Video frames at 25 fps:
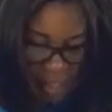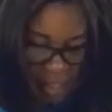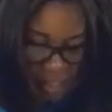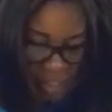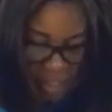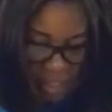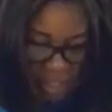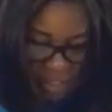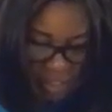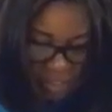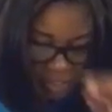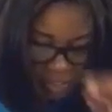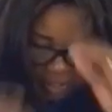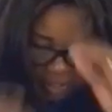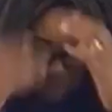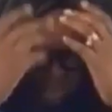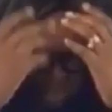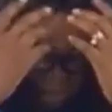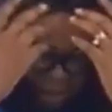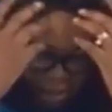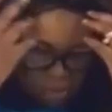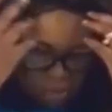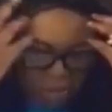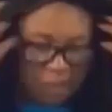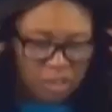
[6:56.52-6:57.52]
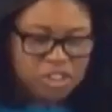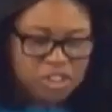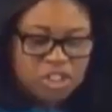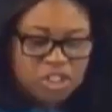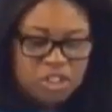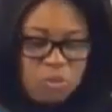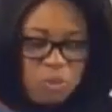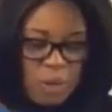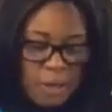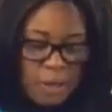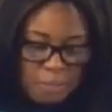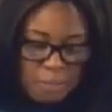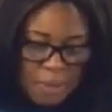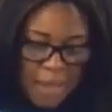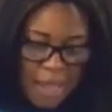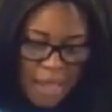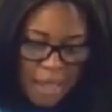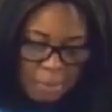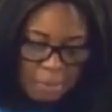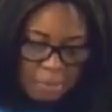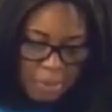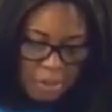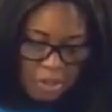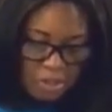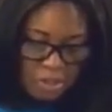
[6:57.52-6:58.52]
land of Israel, came, she went
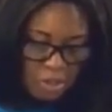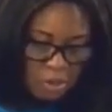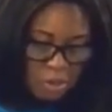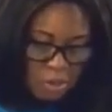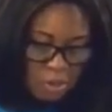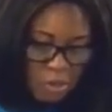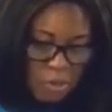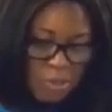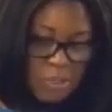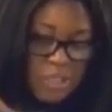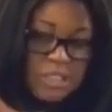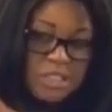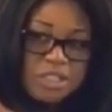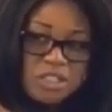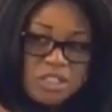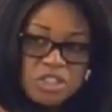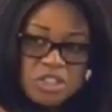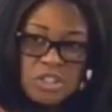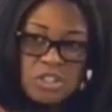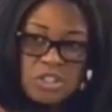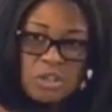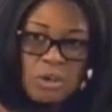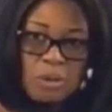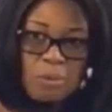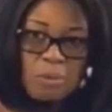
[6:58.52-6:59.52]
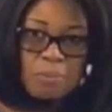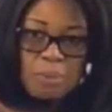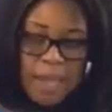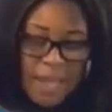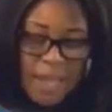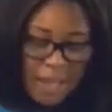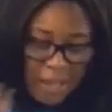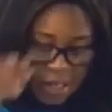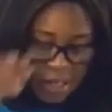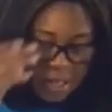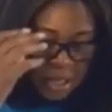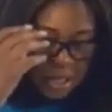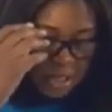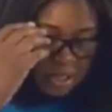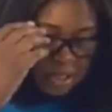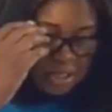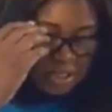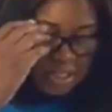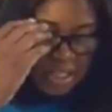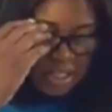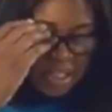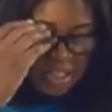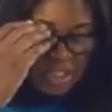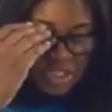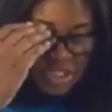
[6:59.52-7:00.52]
back, but not only did she go back
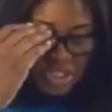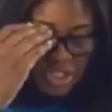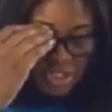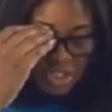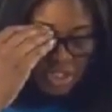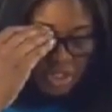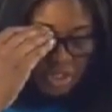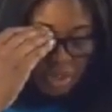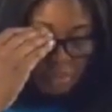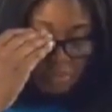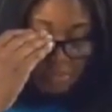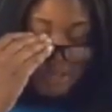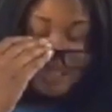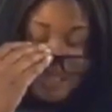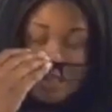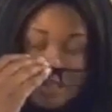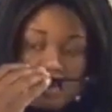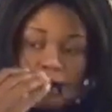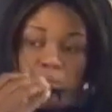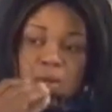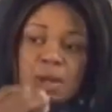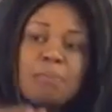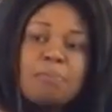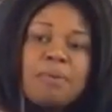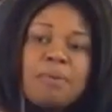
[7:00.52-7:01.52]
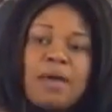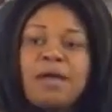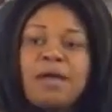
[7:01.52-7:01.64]
destitute, but she went